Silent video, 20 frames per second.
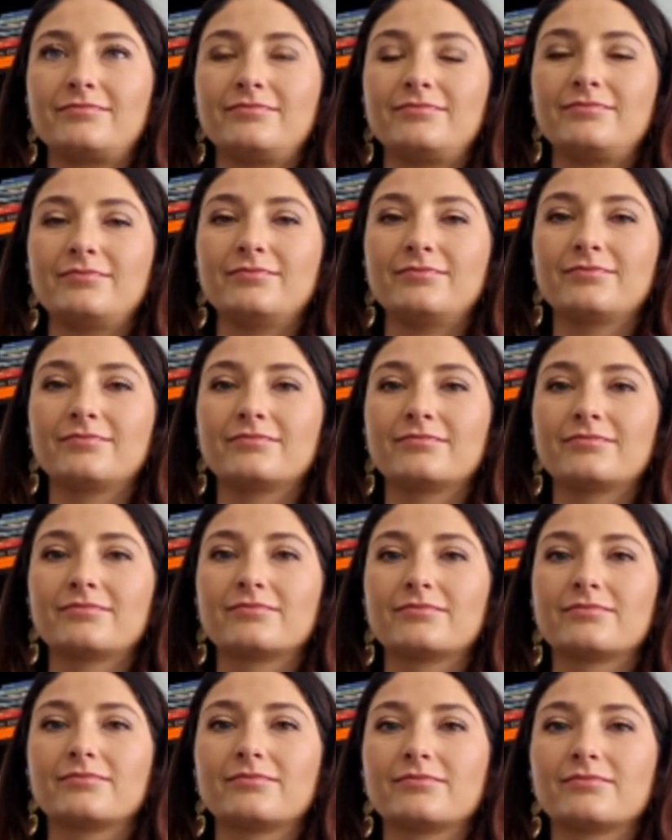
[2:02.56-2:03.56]

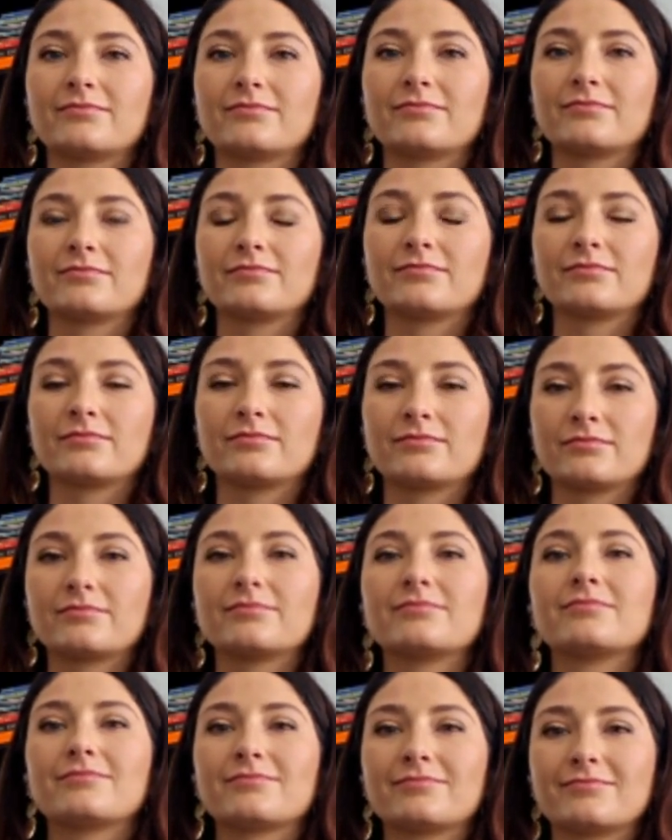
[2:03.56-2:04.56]

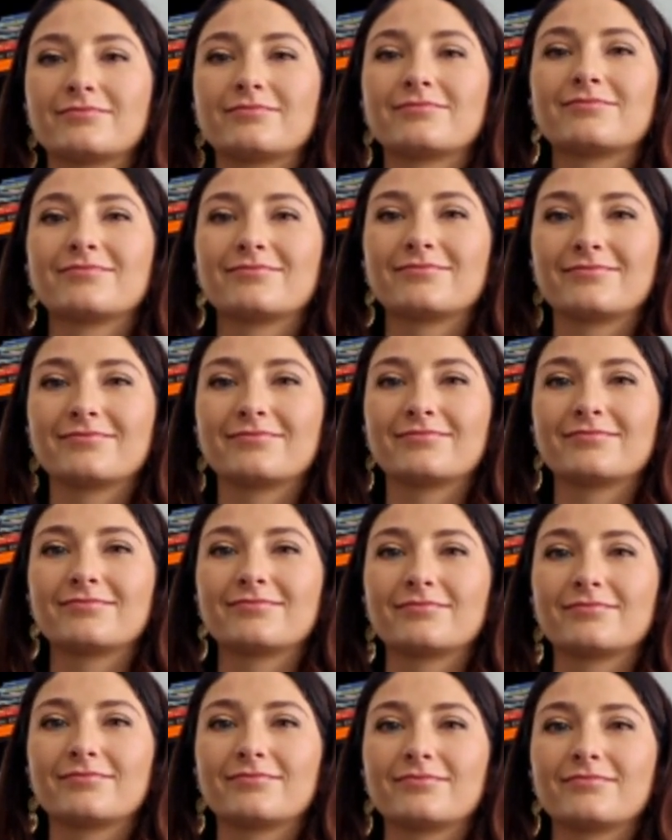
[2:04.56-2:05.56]

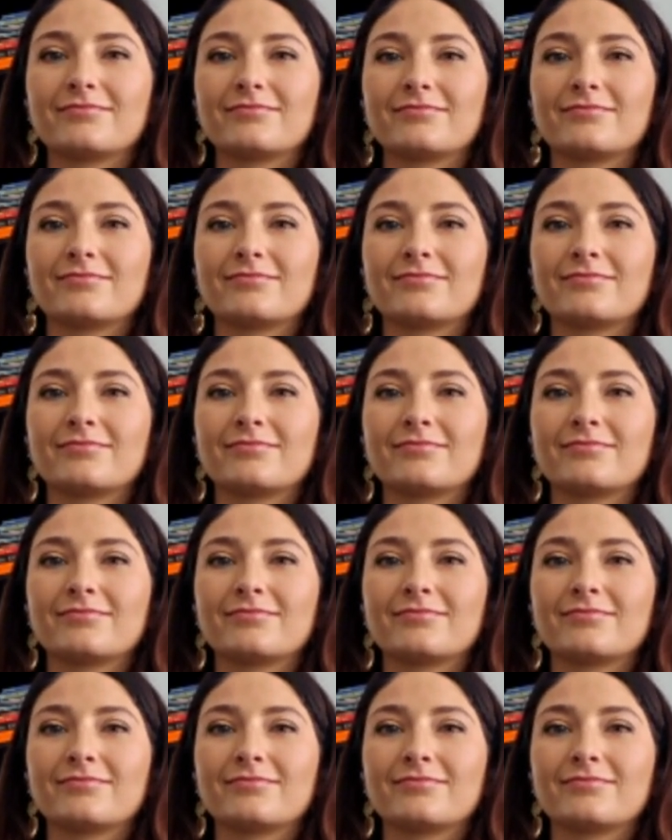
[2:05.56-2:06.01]
This person isn't speaking.